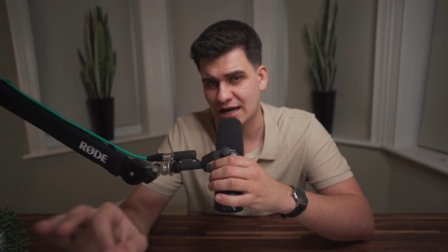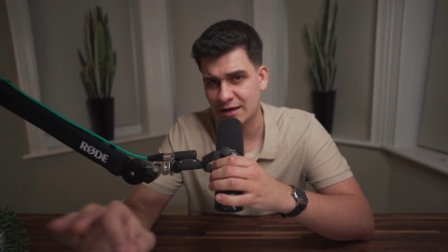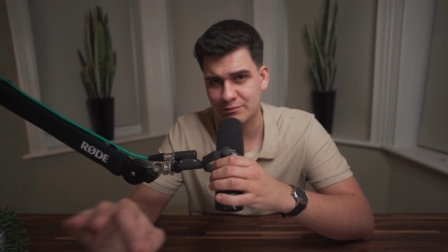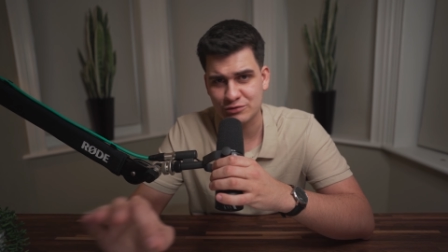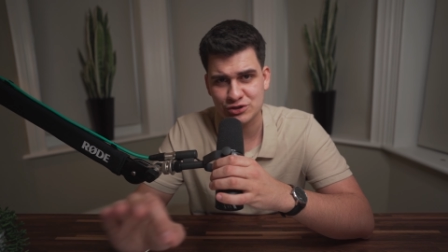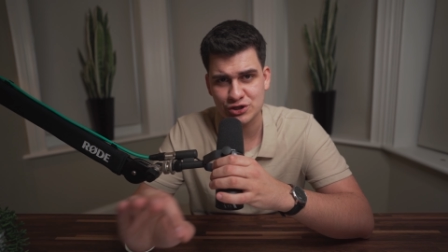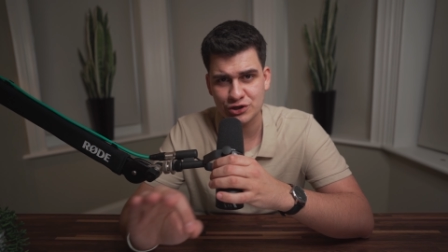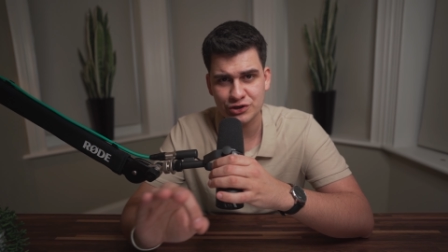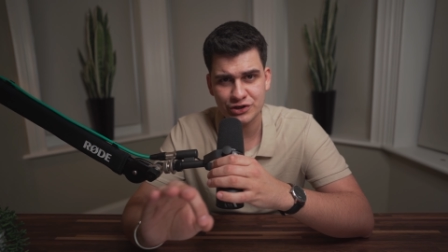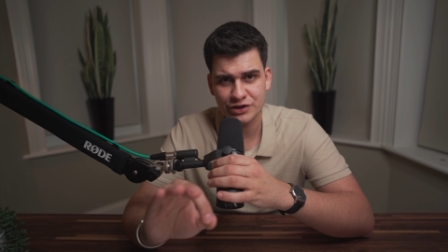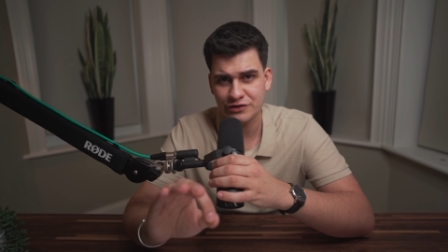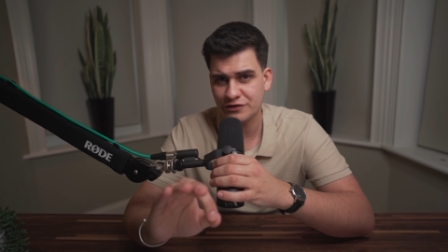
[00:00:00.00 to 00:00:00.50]
I'm
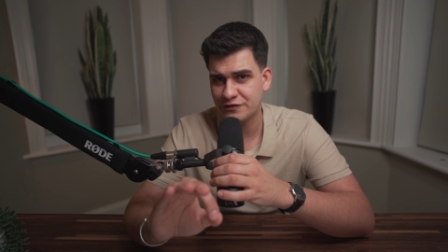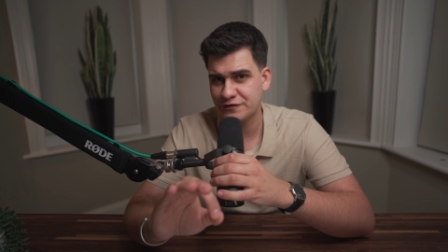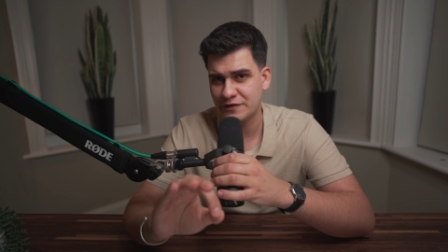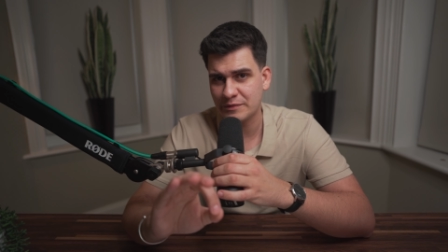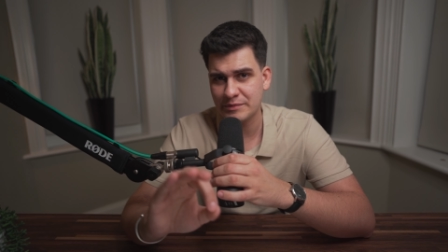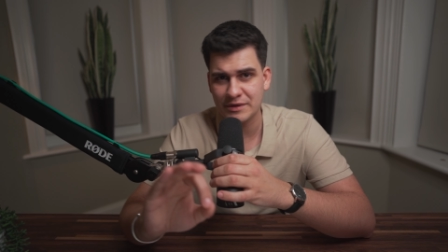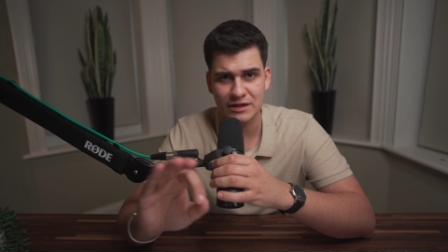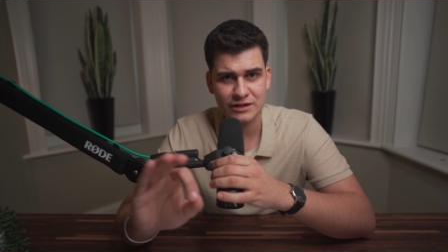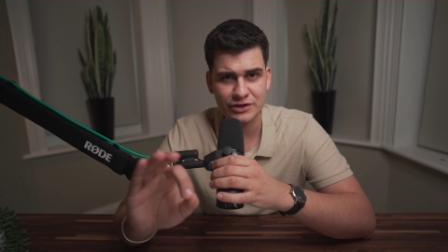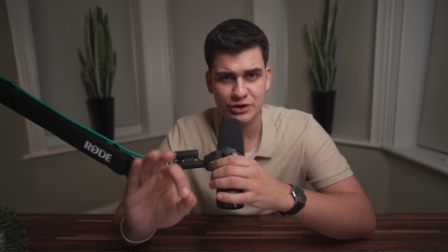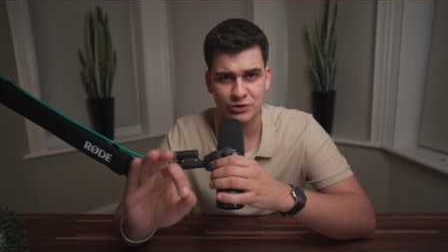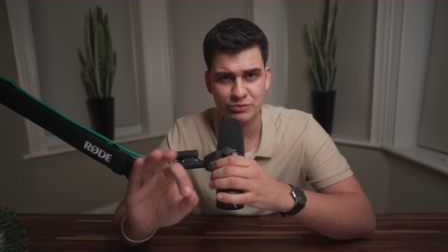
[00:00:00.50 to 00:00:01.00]
sure you're
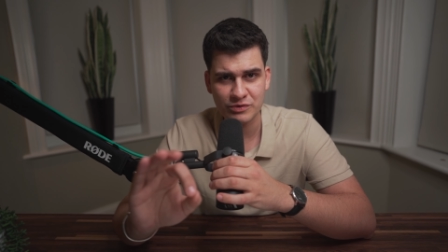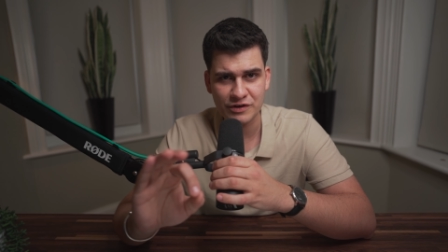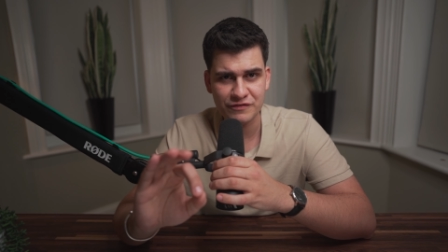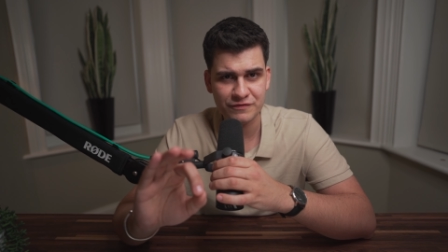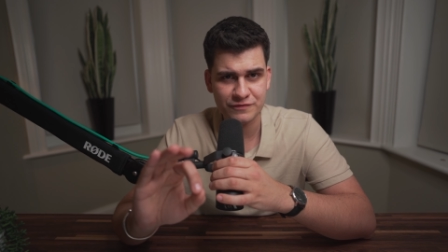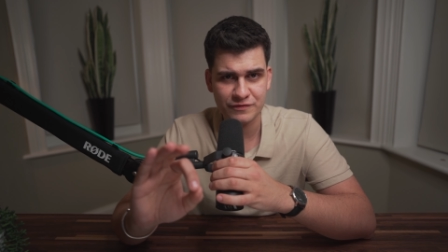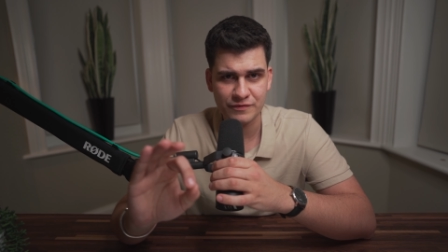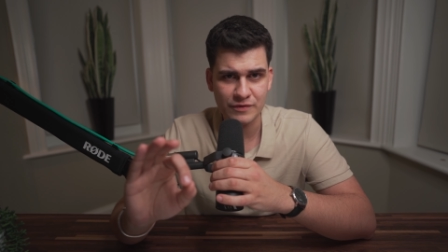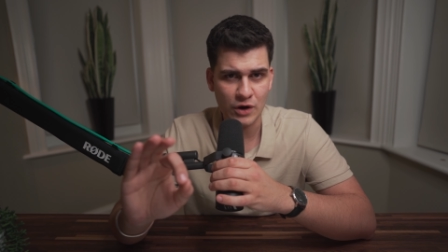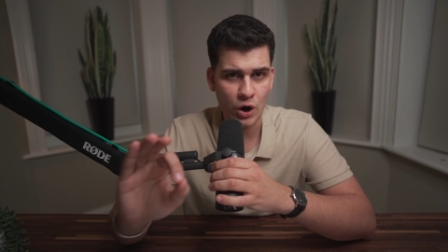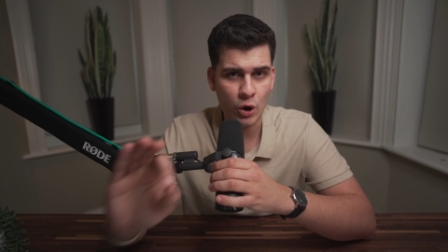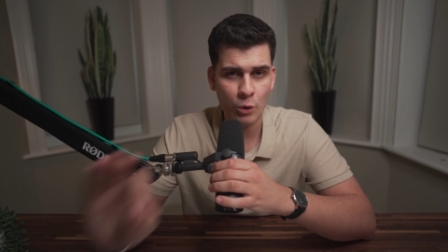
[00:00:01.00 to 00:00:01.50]
familiar
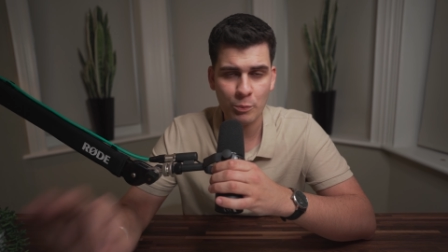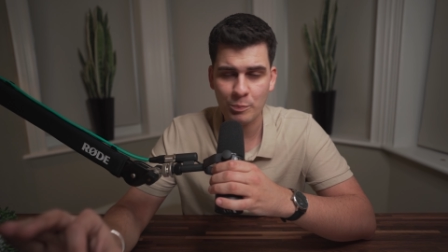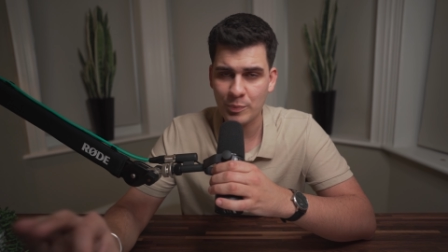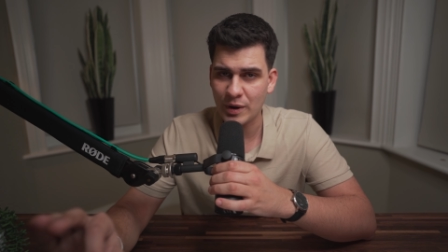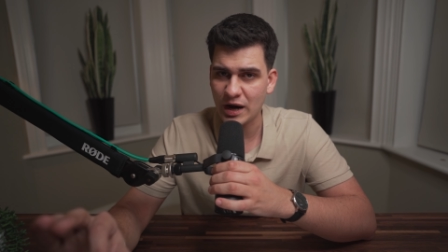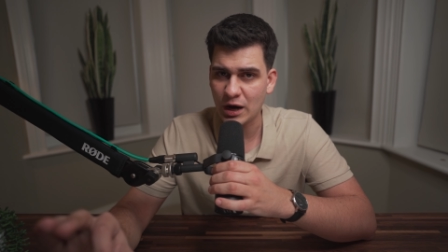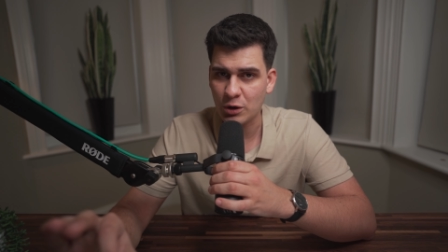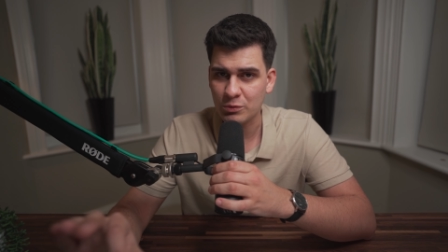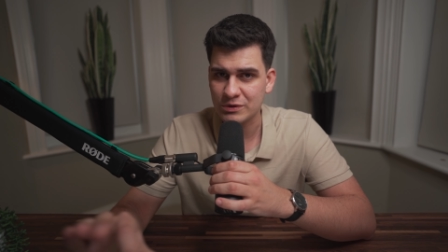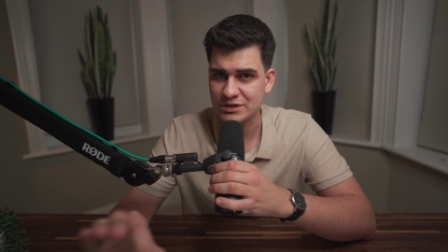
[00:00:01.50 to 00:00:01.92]
with OPA,